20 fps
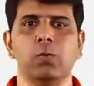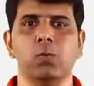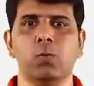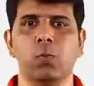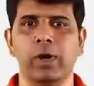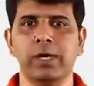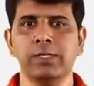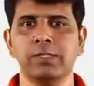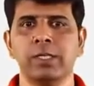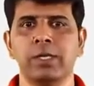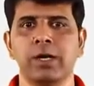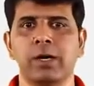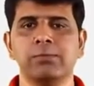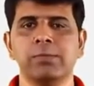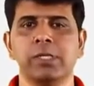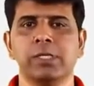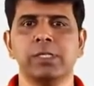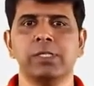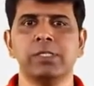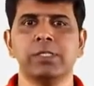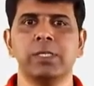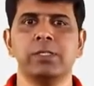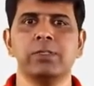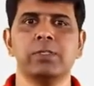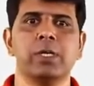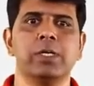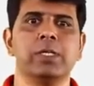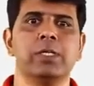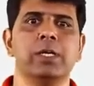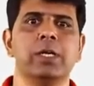Once an object is
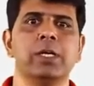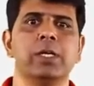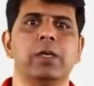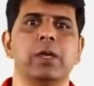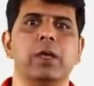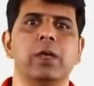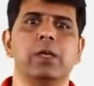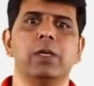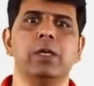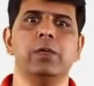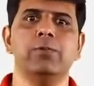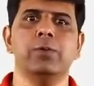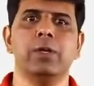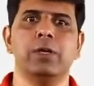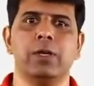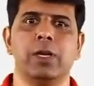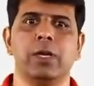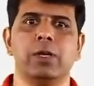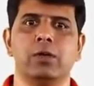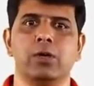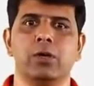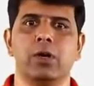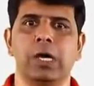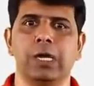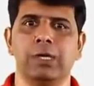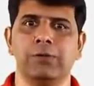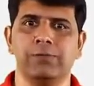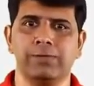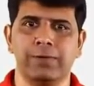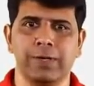constructed, if you're trying to
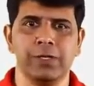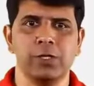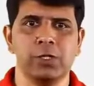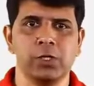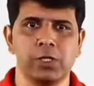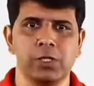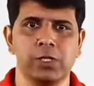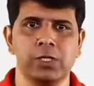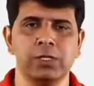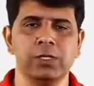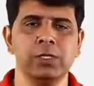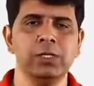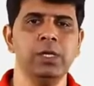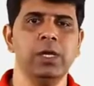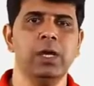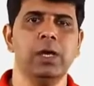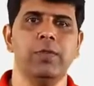call a function,